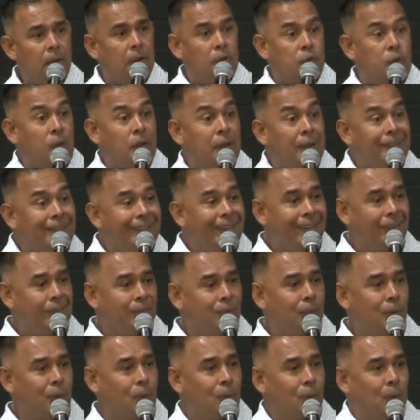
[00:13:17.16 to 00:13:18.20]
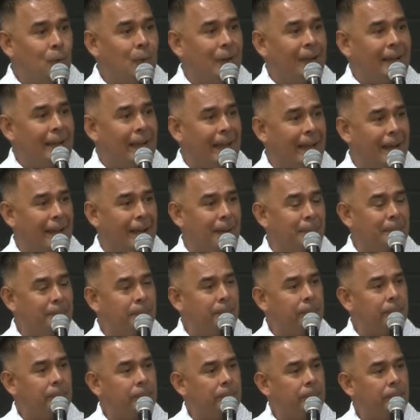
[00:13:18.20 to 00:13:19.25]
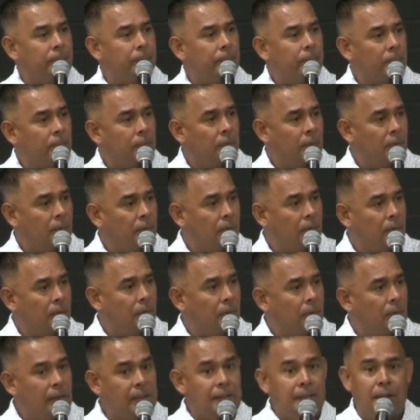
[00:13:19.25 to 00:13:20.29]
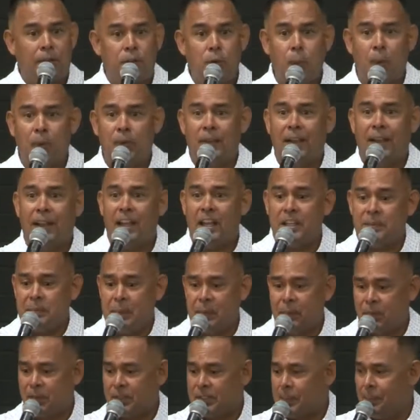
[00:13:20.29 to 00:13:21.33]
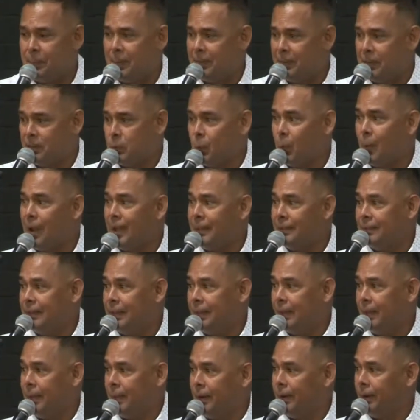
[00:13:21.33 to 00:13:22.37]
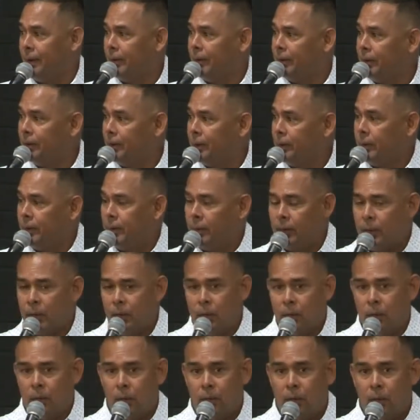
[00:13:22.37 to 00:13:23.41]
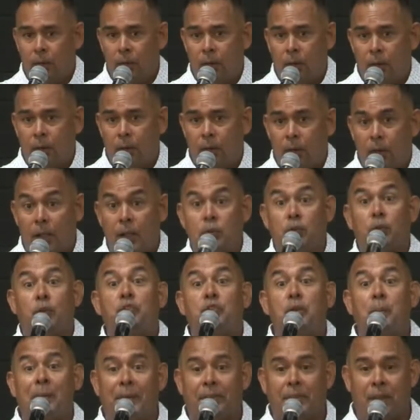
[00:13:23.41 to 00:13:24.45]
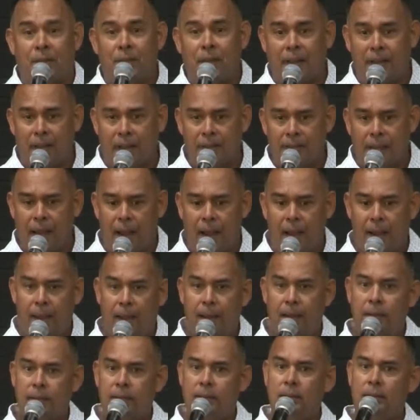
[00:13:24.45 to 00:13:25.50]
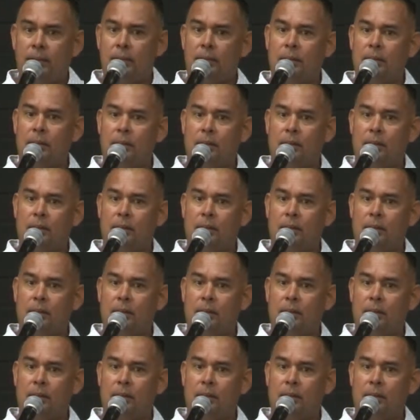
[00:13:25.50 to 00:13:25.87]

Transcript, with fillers: Do you not know who I am? And yet you want to ask me for somebody's water. Isos, you better recognize.